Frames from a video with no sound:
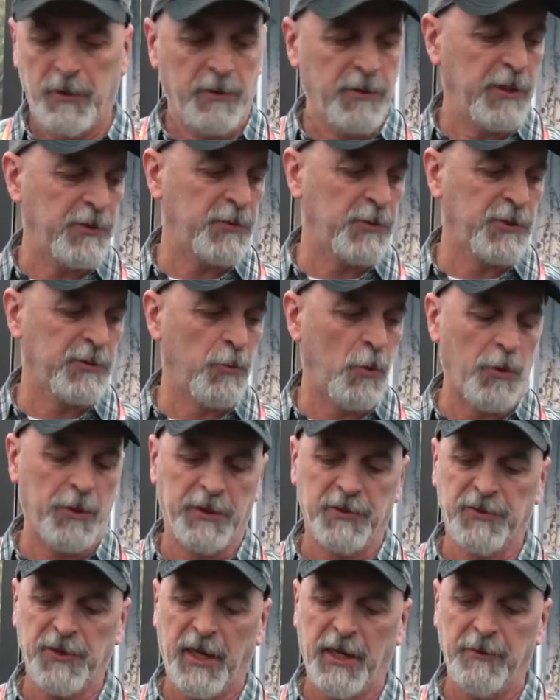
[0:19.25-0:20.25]
This was more
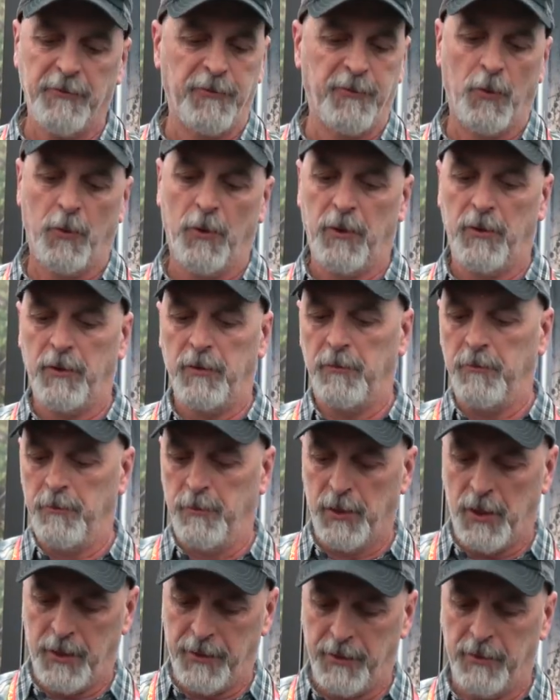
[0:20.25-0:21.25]
designed for
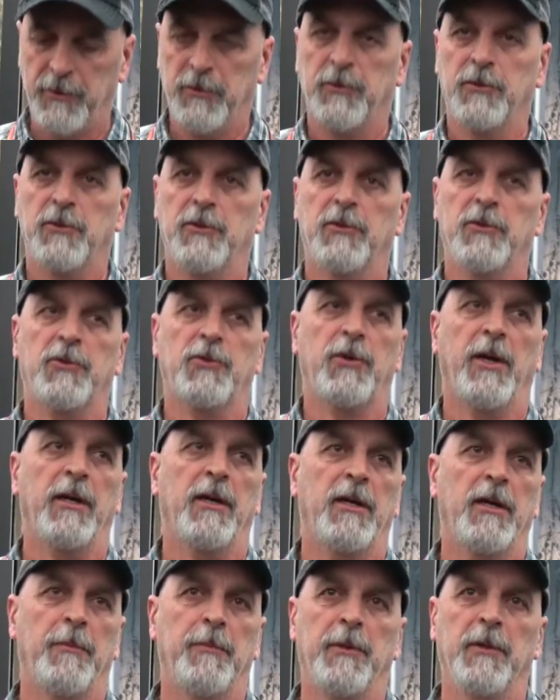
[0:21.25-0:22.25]
blood trait
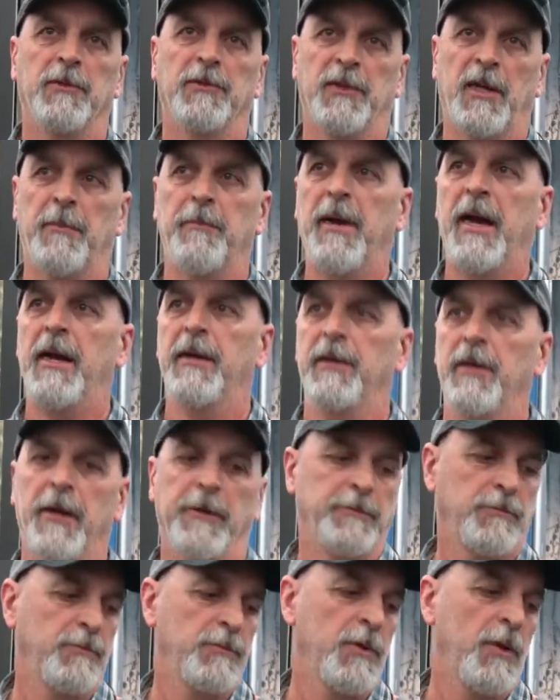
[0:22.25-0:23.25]
capabilities on a bad
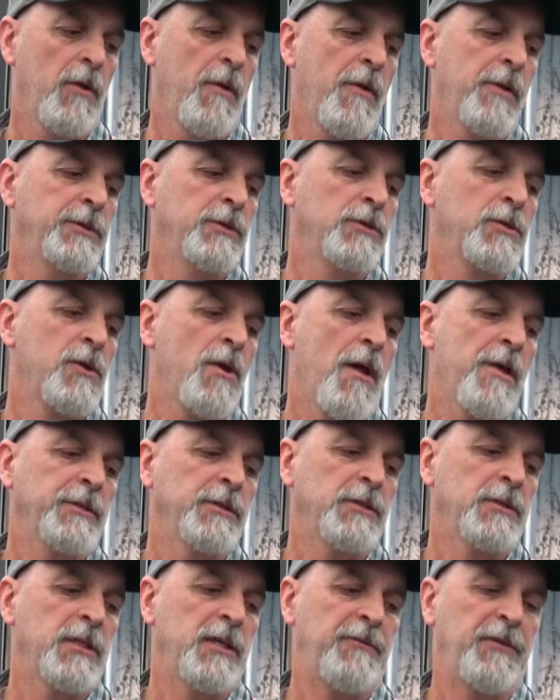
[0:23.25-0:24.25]
hit.
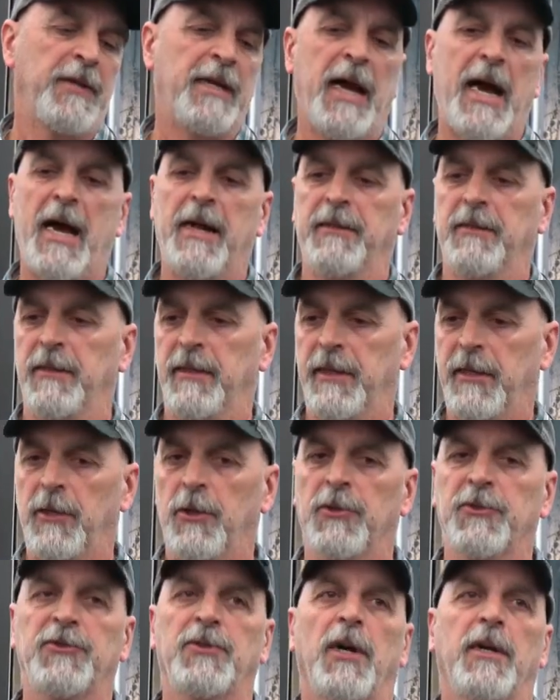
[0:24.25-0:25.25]
If you got an
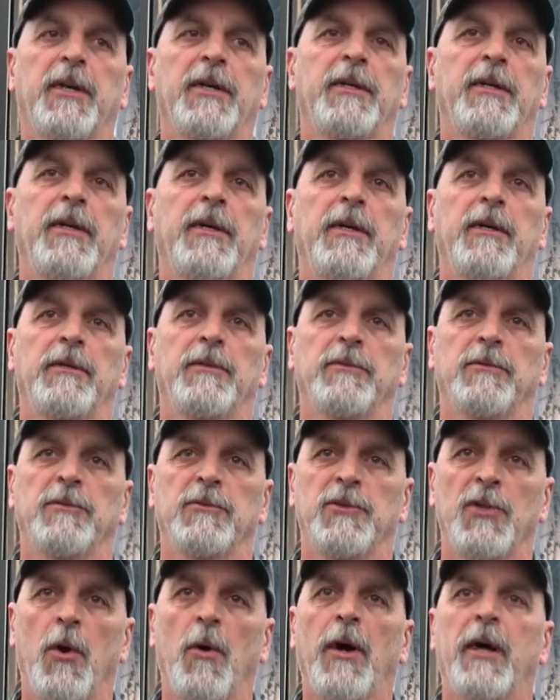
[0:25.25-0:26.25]
arrow stuck in there,
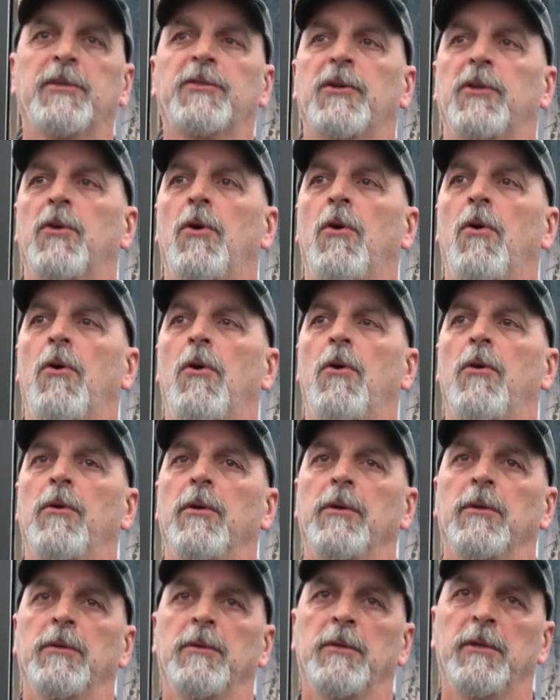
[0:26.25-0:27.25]
no exit hole,
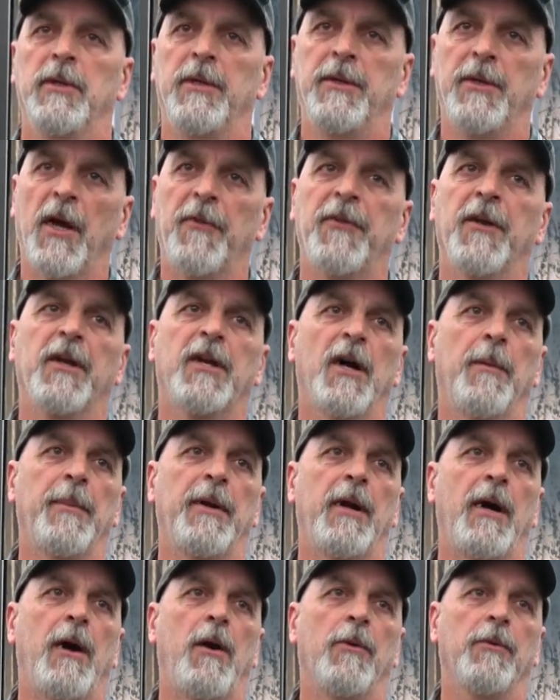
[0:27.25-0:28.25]
and nothing
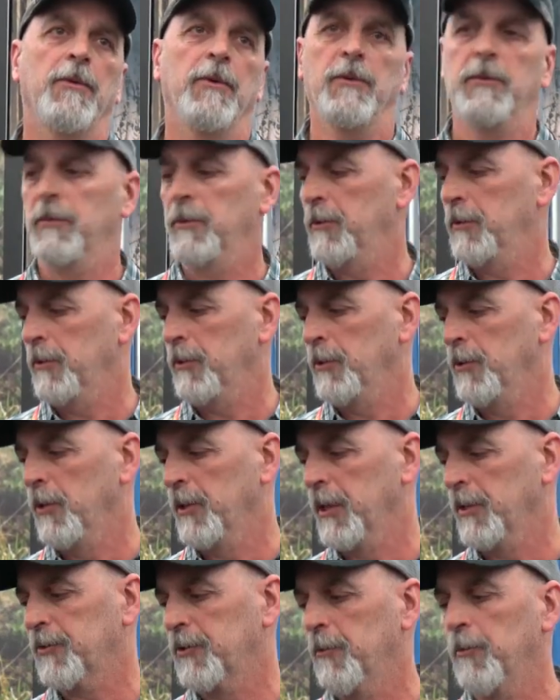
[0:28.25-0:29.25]
coming out, you'll
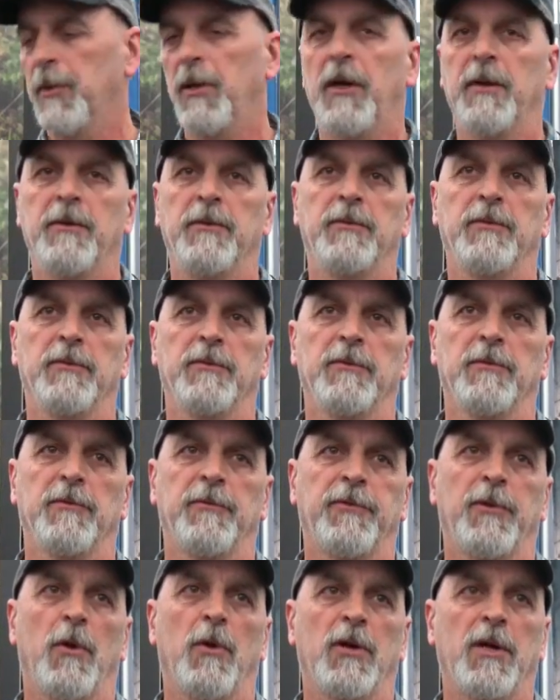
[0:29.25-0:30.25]
get some blood
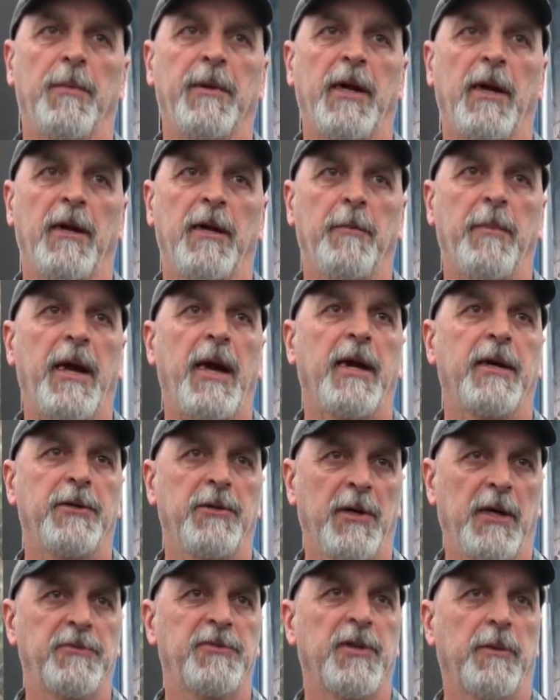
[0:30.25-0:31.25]
flow coming out of the back and
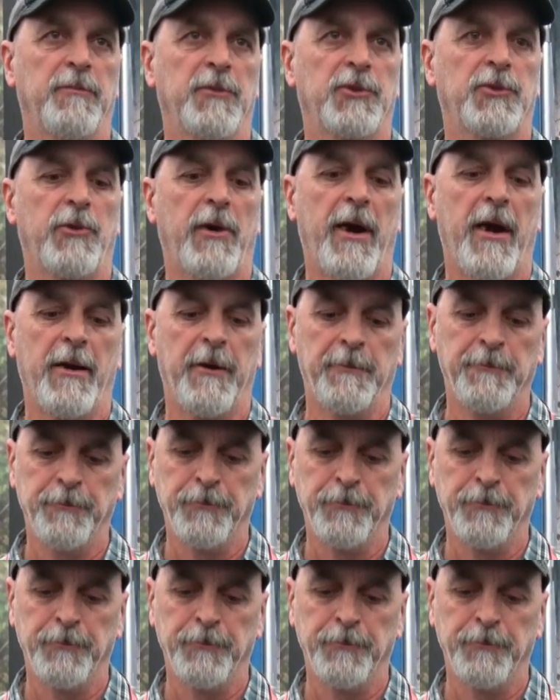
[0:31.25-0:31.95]
you'll have something to track.